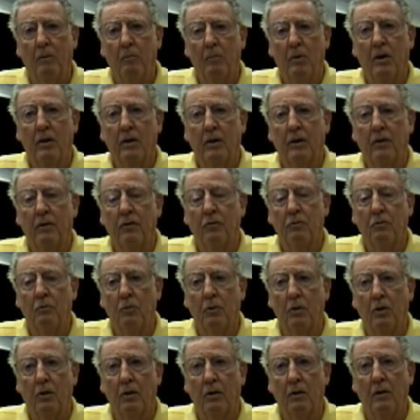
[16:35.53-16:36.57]
Americans
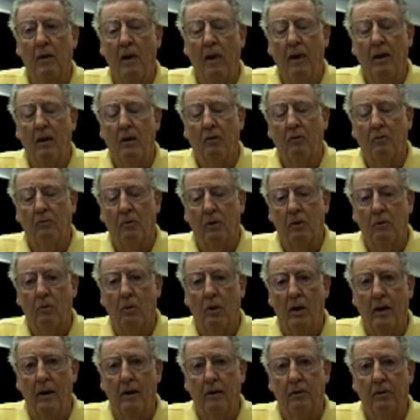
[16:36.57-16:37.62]
were
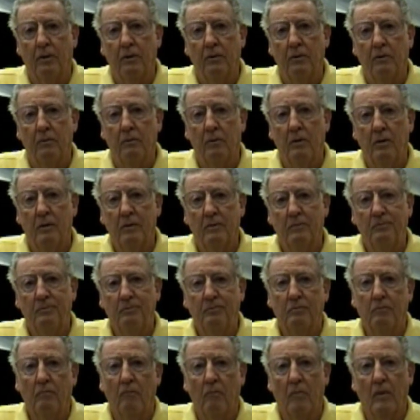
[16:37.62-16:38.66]
required to
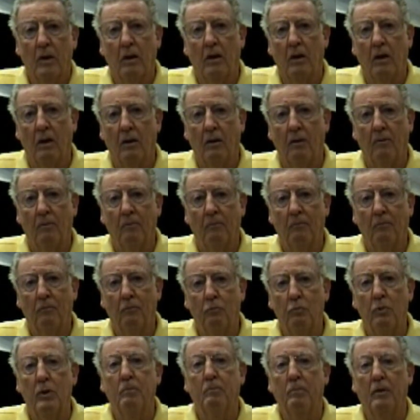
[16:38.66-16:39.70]
um,
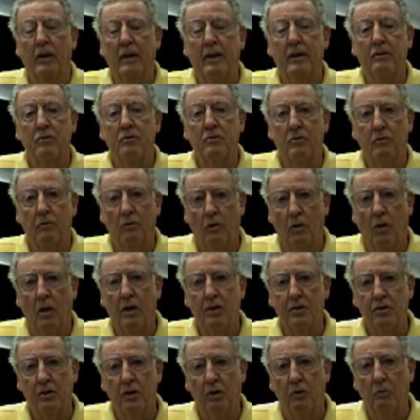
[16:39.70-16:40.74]
replace
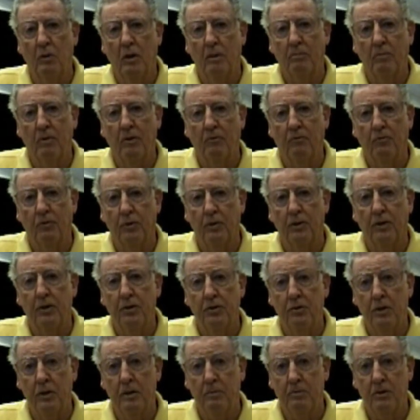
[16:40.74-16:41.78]
lost equipment for
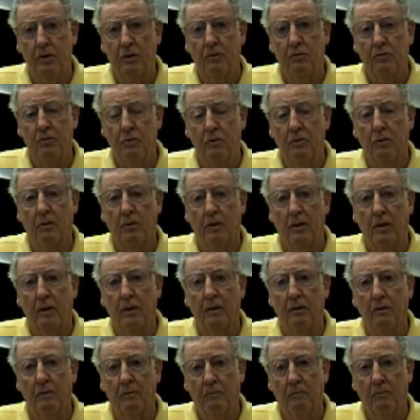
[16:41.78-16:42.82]
the Egyptians during
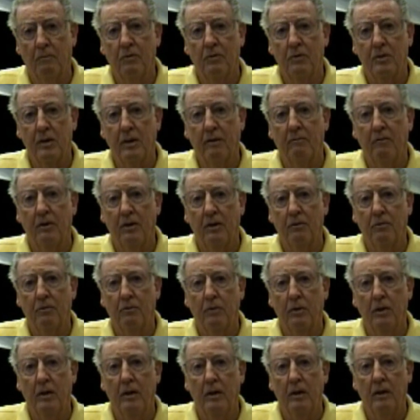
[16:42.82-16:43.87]
the
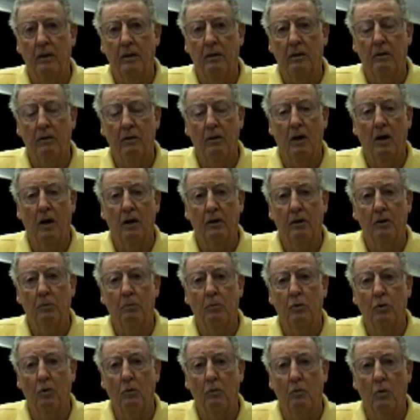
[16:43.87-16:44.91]
73 Yom
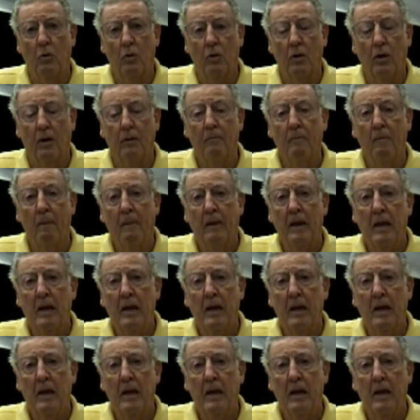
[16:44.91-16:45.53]
Kippur War.